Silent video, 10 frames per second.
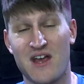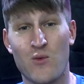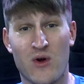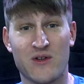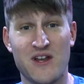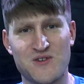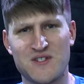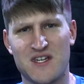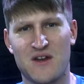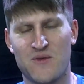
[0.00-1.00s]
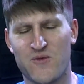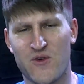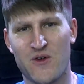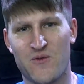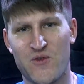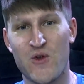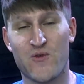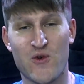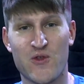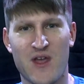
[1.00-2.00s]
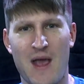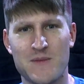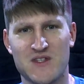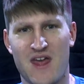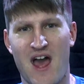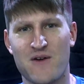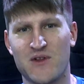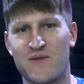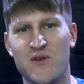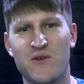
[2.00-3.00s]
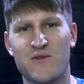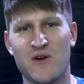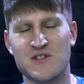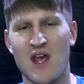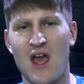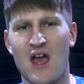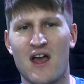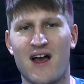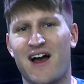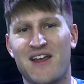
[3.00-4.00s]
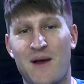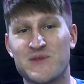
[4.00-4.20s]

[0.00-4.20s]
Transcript: we're interested in further games in the Half-Life universe, I'm